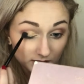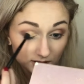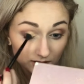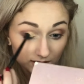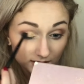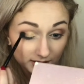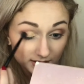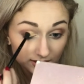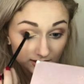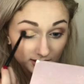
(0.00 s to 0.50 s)

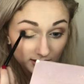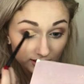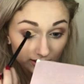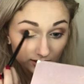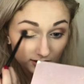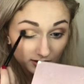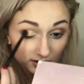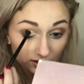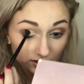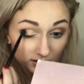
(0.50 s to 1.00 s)
dust
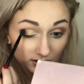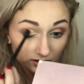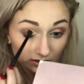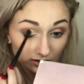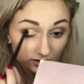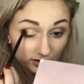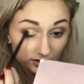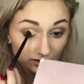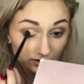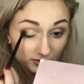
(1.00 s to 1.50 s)
that
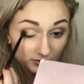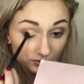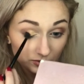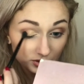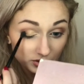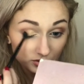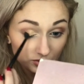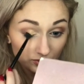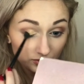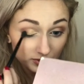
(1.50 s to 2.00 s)
color in
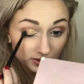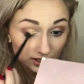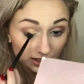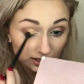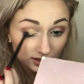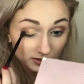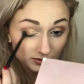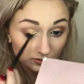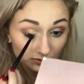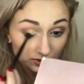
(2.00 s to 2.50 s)

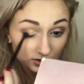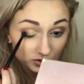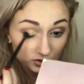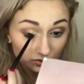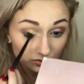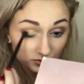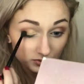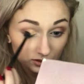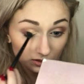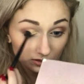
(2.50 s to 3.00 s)
between,
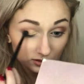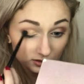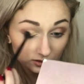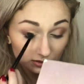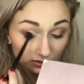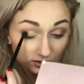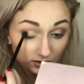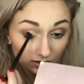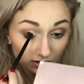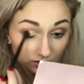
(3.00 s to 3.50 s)
which will
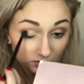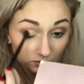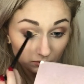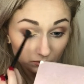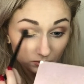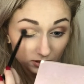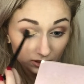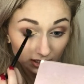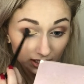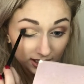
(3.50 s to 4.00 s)

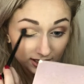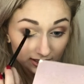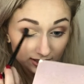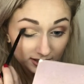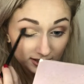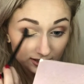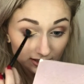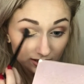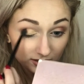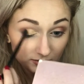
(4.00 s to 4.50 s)

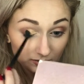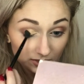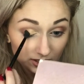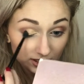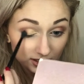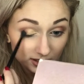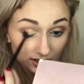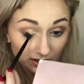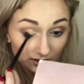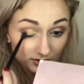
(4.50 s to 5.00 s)
blend them
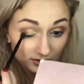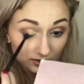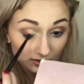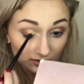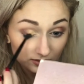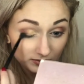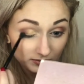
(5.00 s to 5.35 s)
together.